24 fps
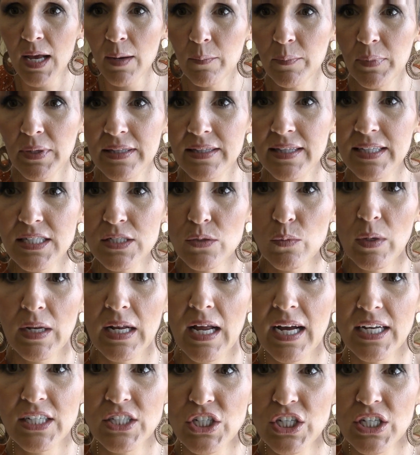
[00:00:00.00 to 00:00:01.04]
But this one
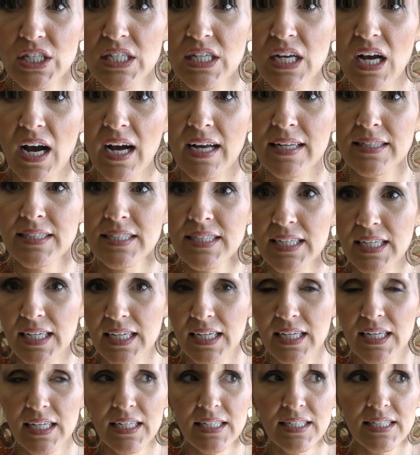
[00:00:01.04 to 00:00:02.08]
I just got
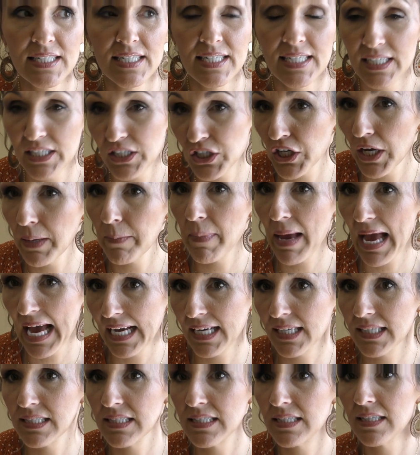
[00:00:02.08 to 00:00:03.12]
in TJ
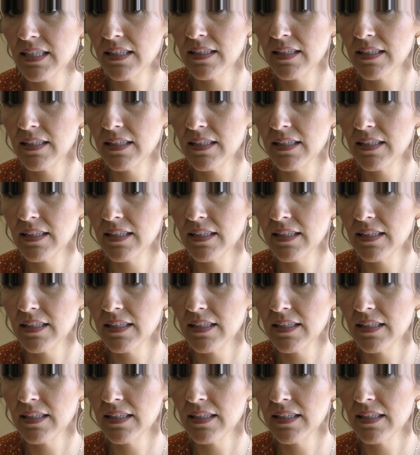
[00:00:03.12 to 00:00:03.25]
Maxx